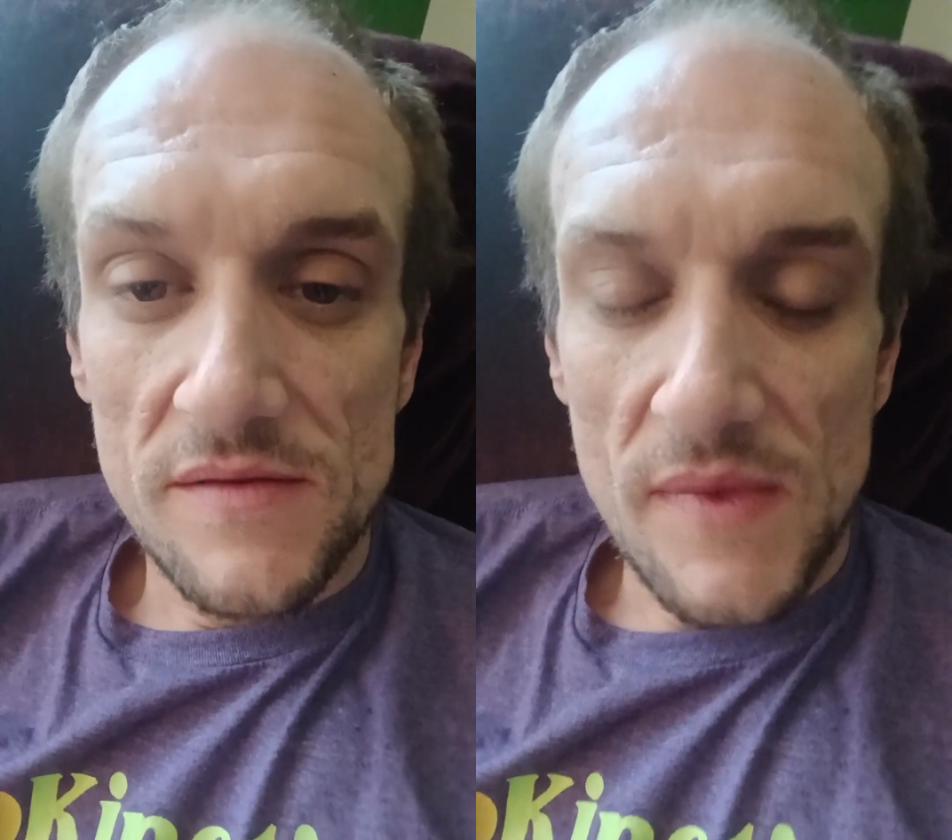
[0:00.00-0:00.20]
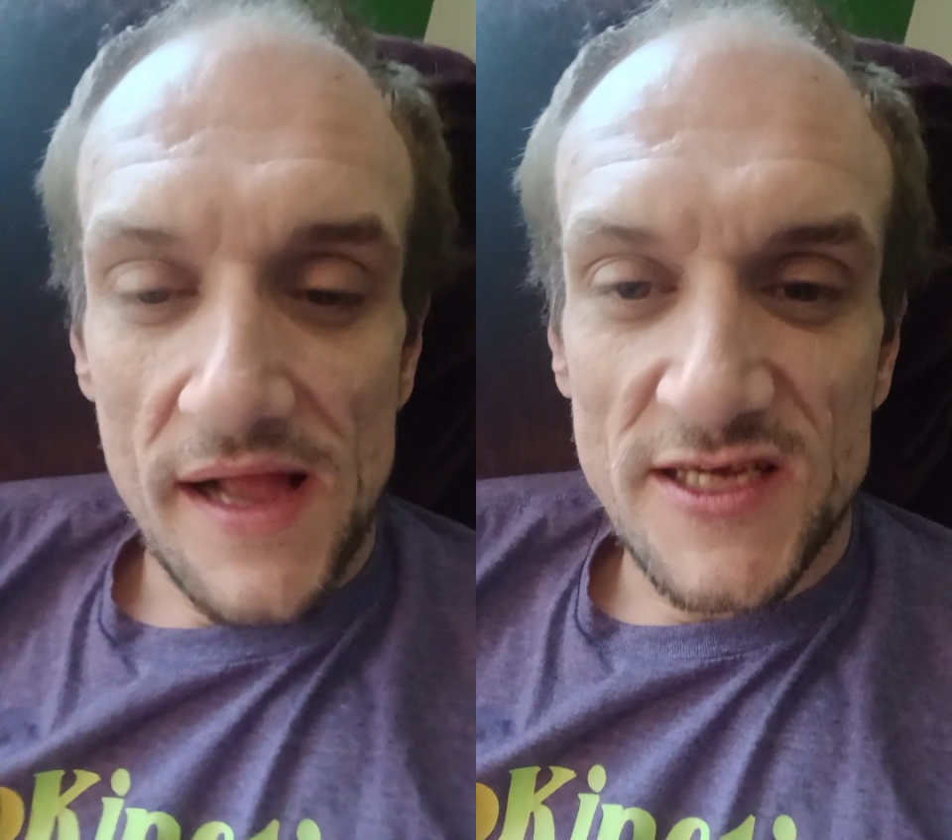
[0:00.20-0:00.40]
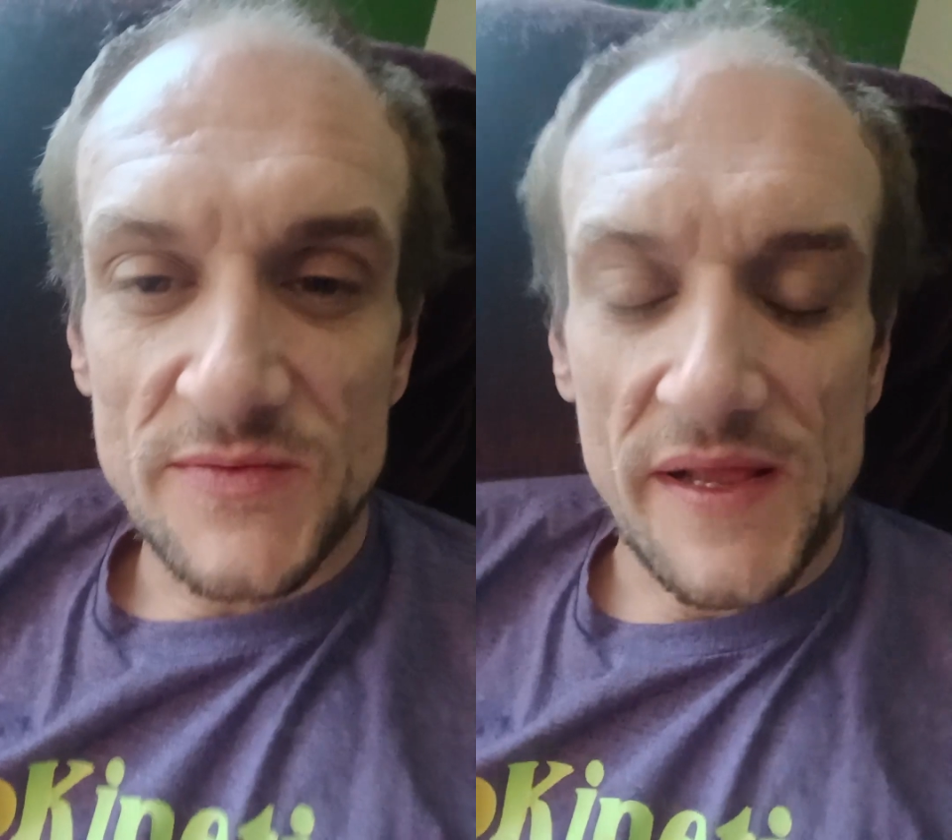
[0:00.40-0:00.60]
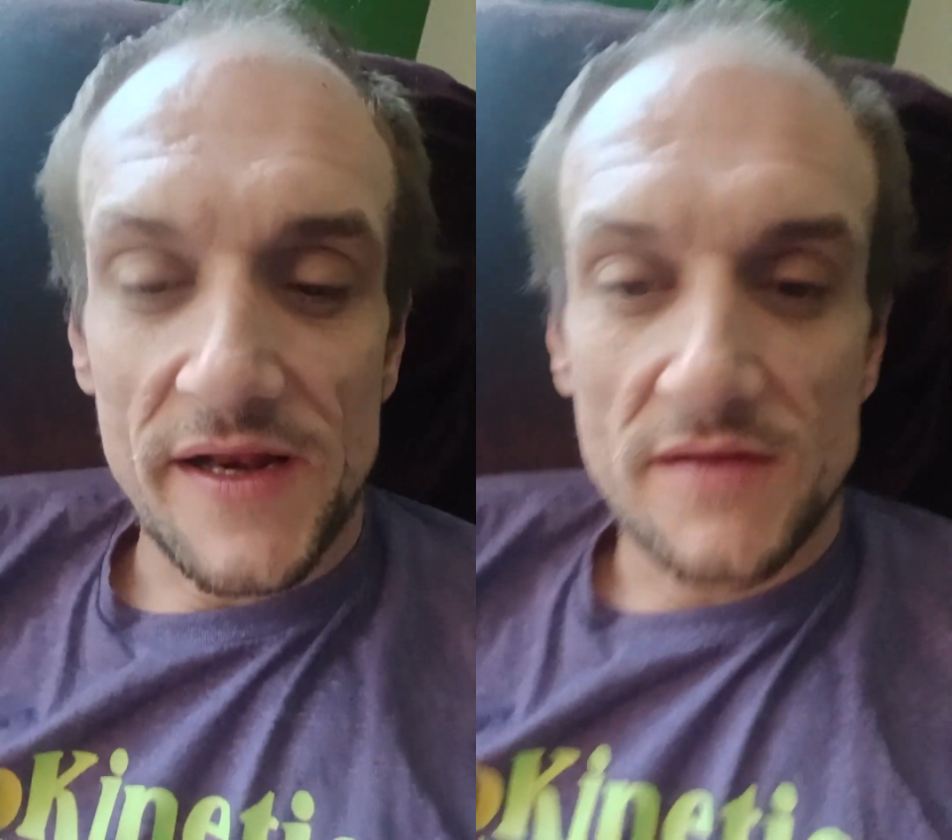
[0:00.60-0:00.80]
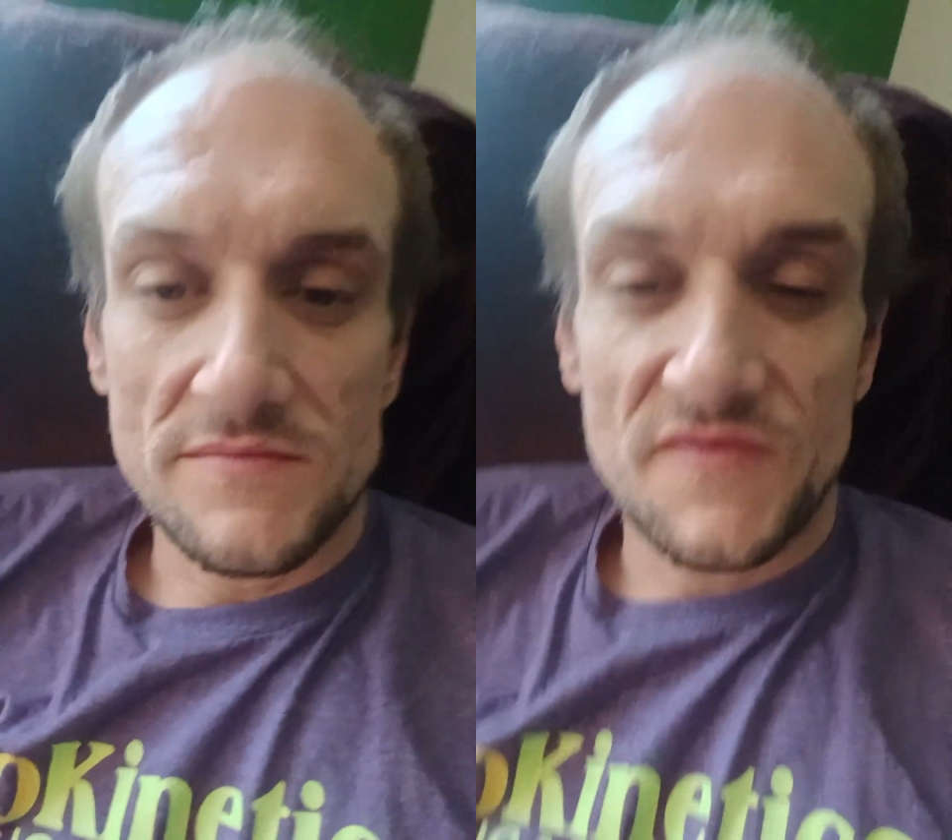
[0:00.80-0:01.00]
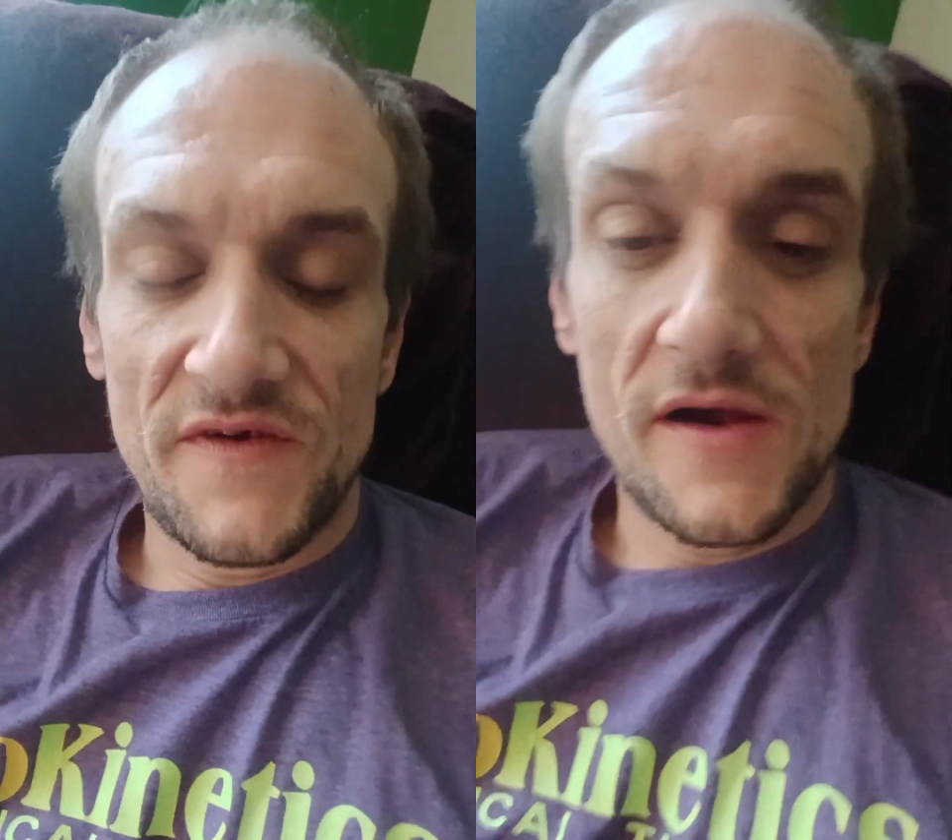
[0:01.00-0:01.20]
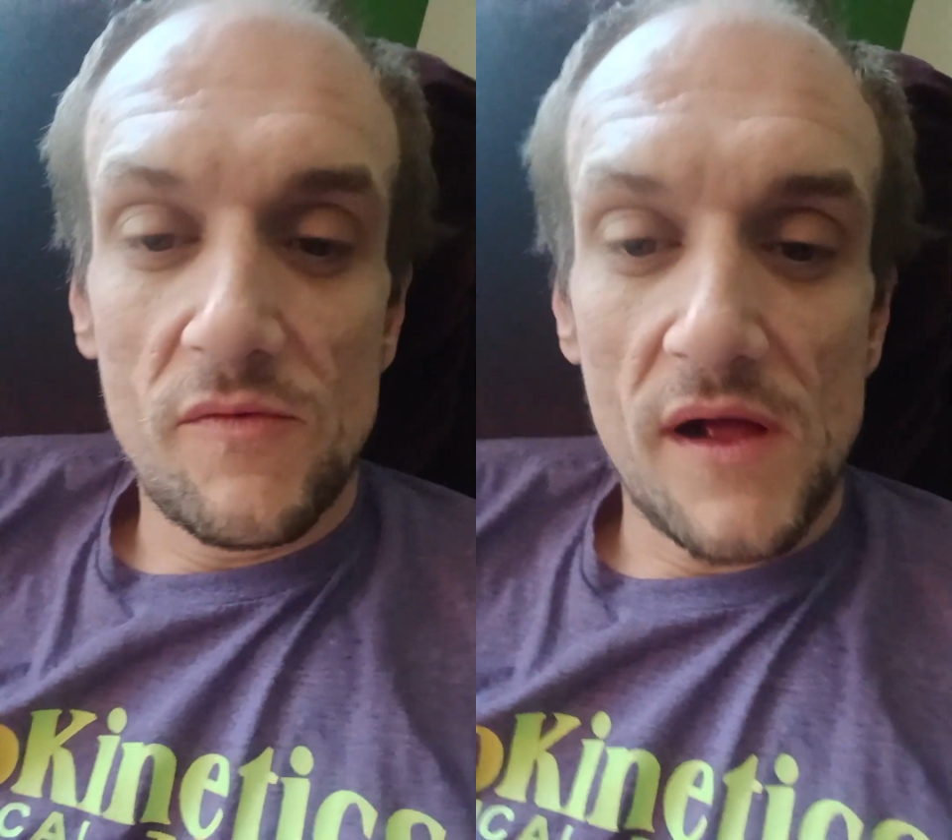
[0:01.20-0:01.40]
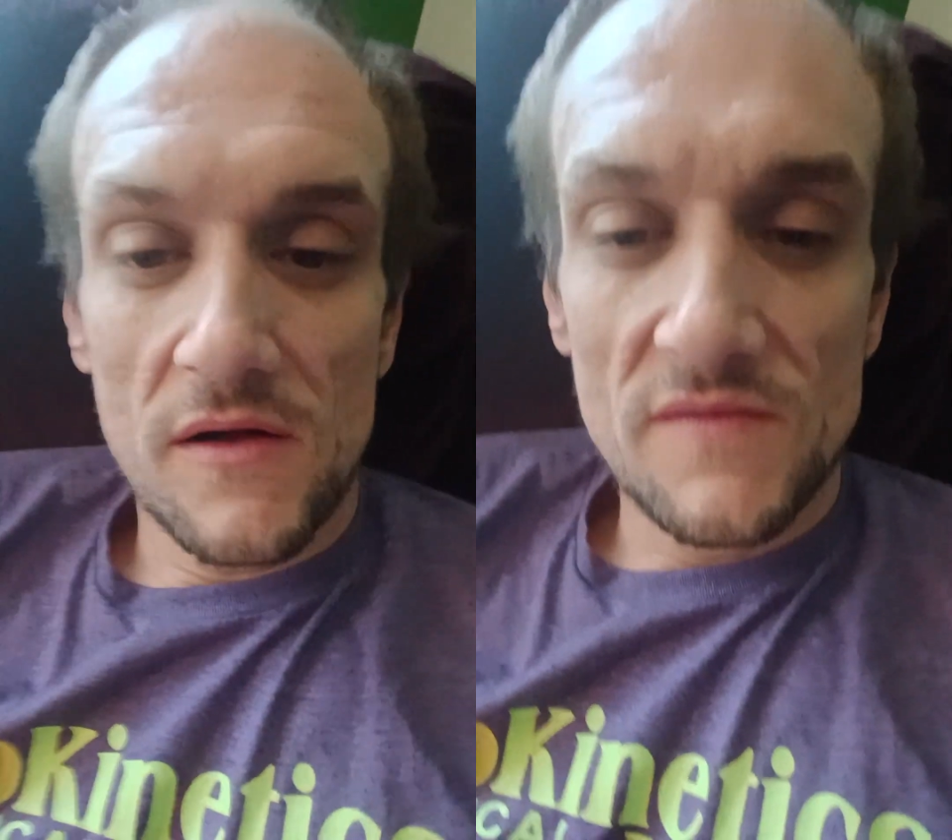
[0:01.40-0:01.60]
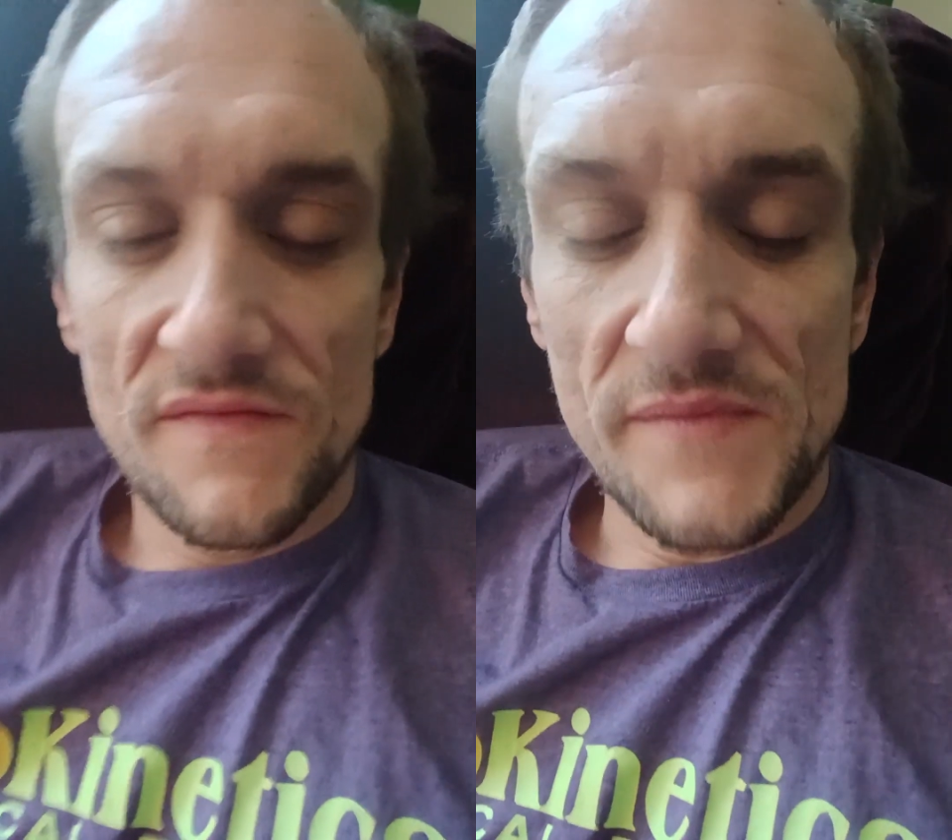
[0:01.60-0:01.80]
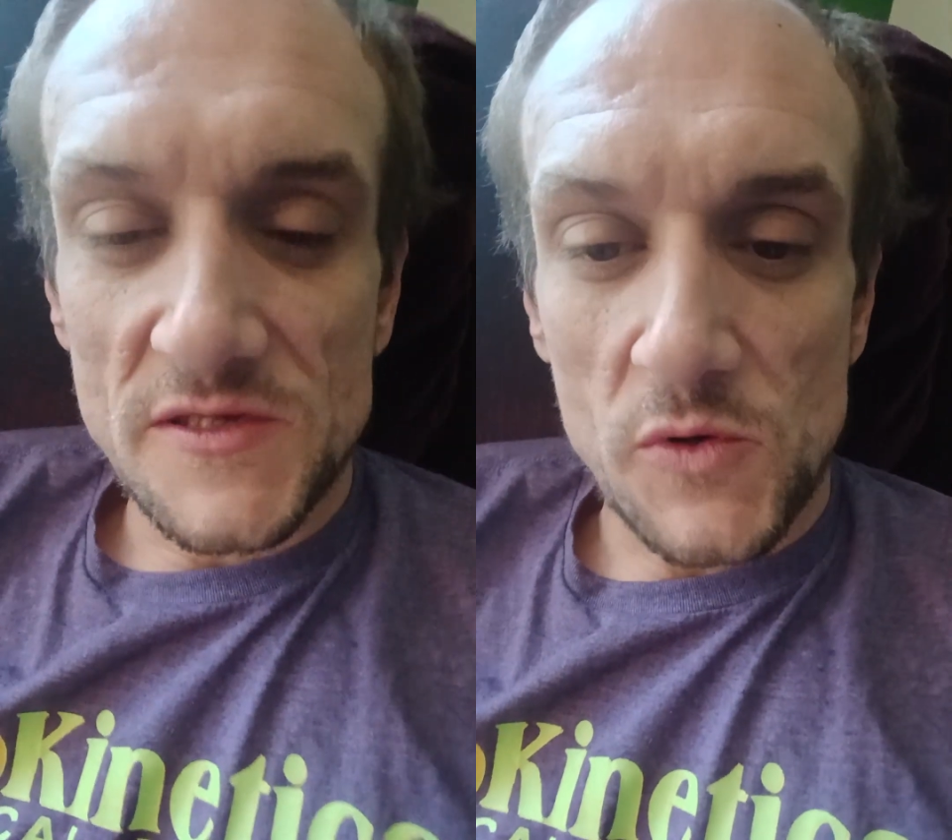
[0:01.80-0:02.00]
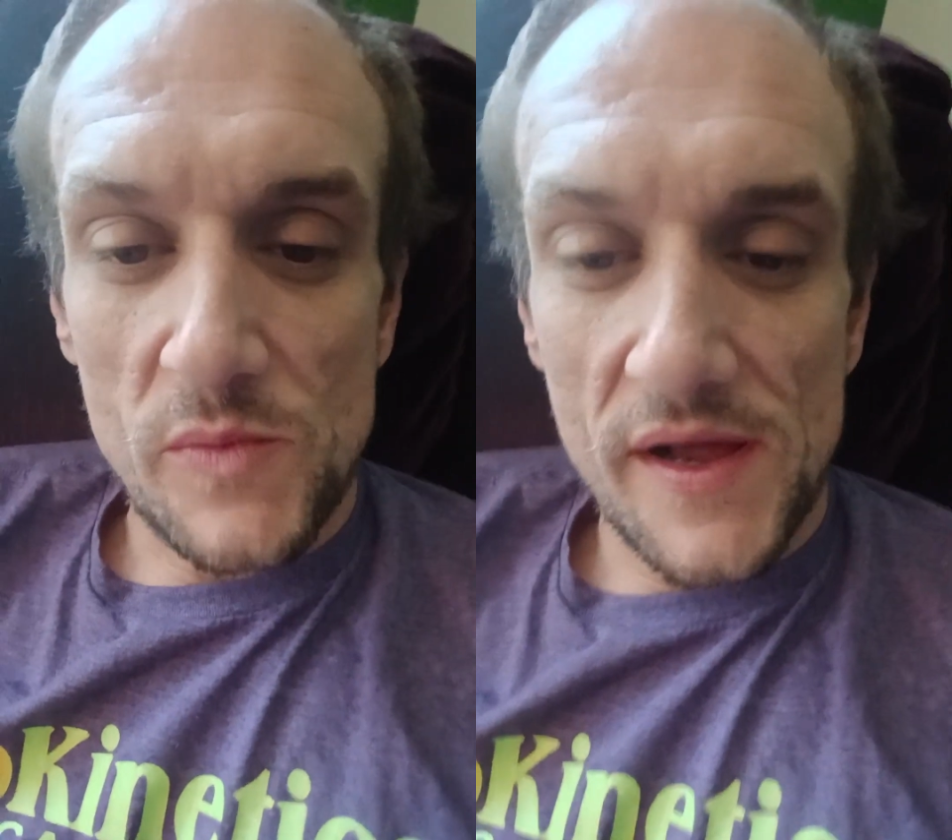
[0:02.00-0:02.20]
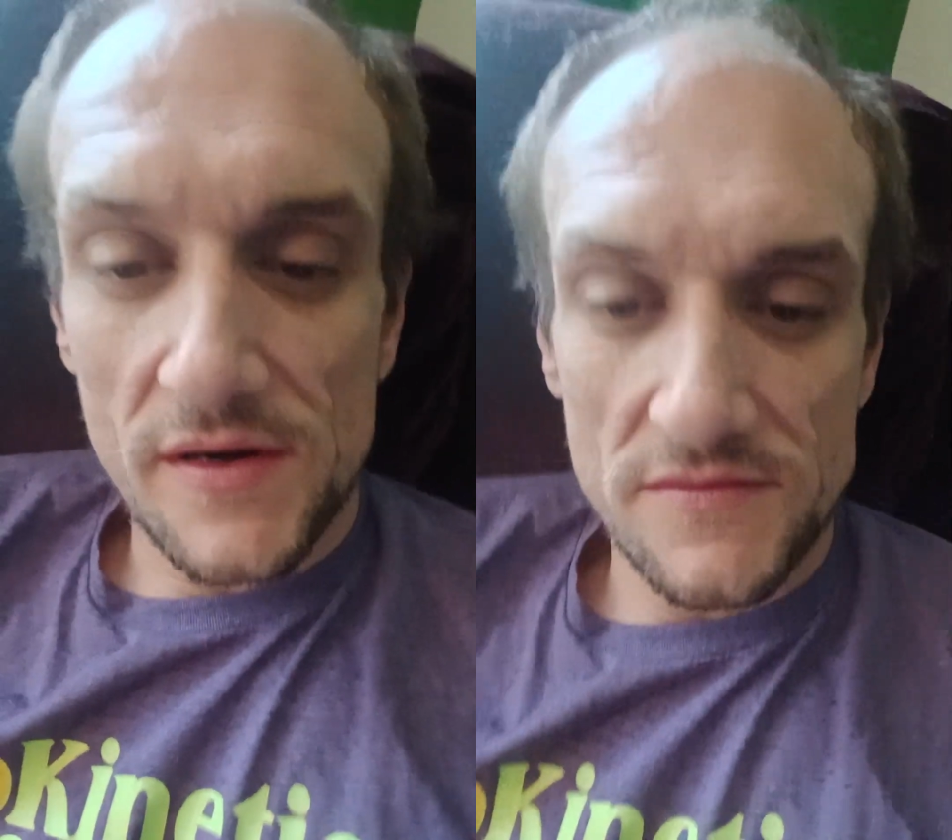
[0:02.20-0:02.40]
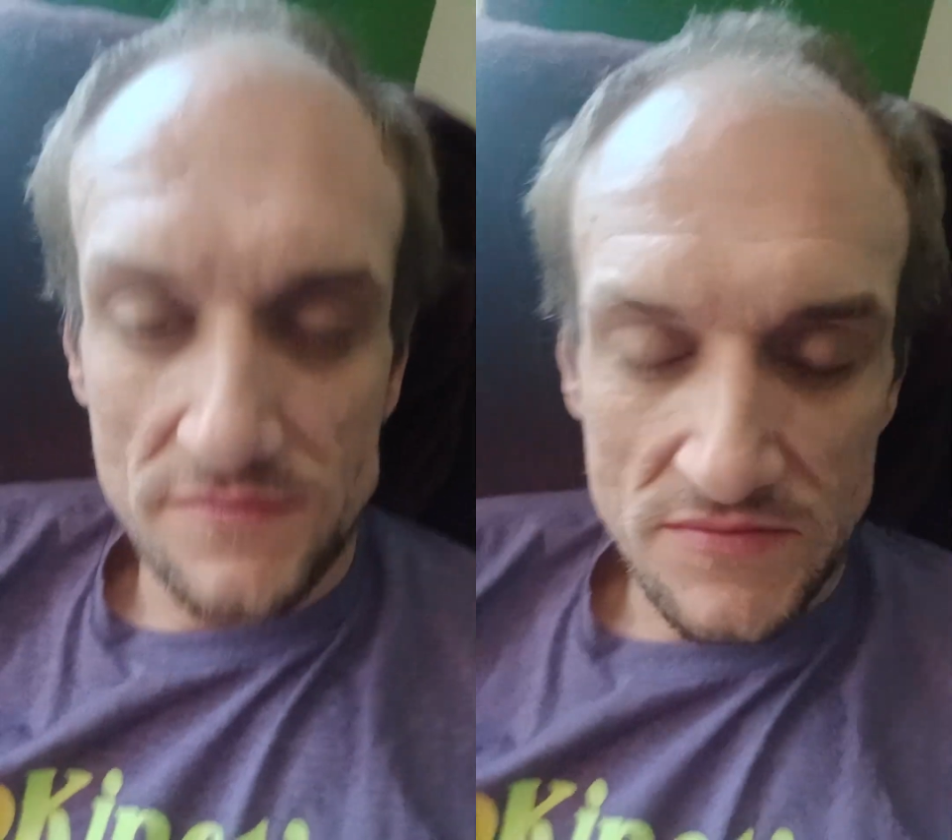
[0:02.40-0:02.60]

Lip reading: I explain it very well, much more better.